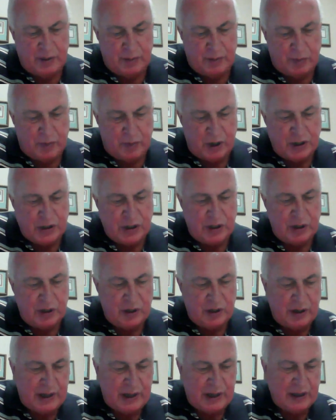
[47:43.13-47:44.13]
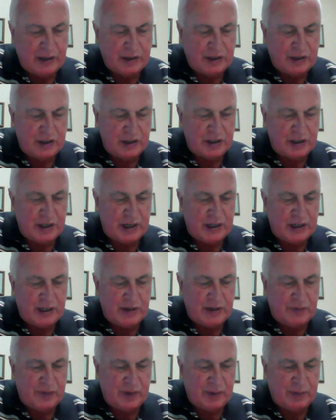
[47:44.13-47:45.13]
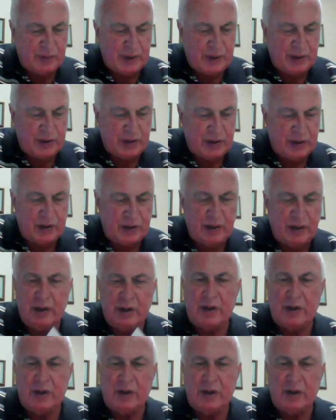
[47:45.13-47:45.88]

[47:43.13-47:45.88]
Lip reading: marginal analysis, scientific method.